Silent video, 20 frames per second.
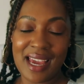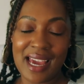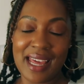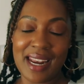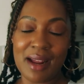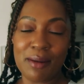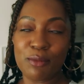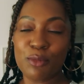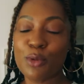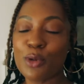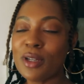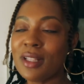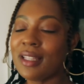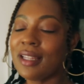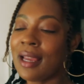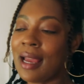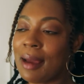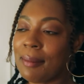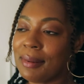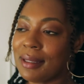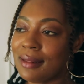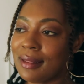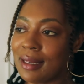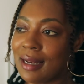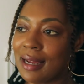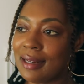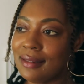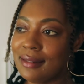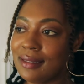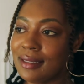And I'm really happy that
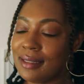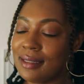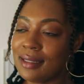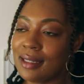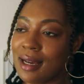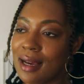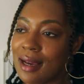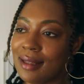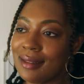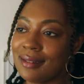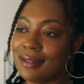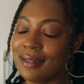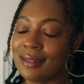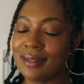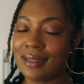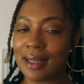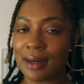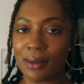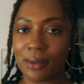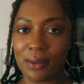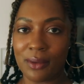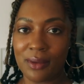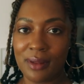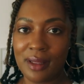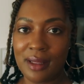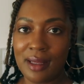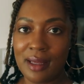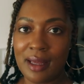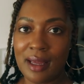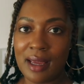I did not settle
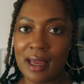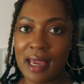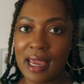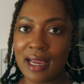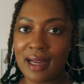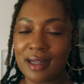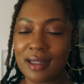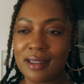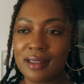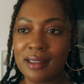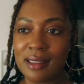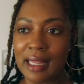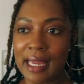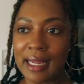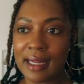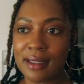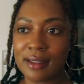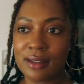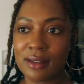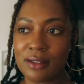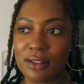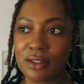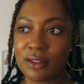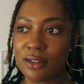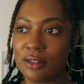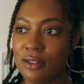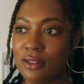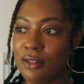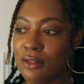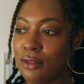and like just
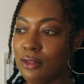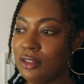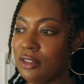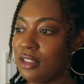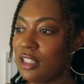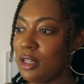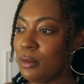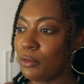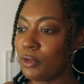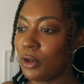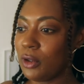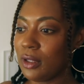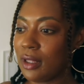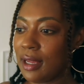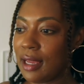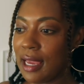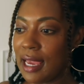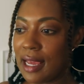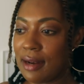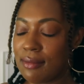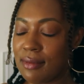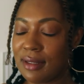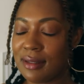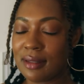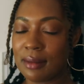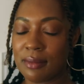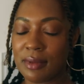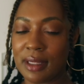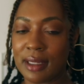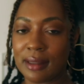steamroll ahead with
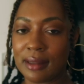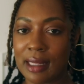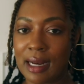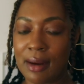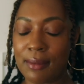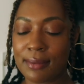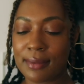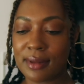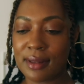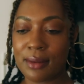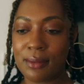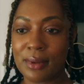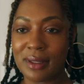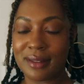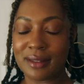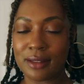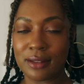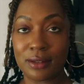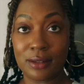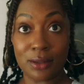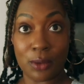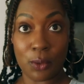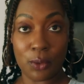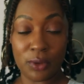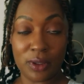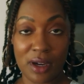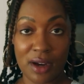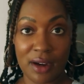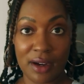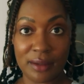something that I really wasn't
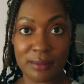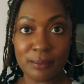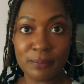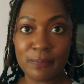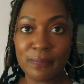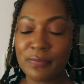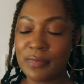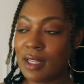sold on,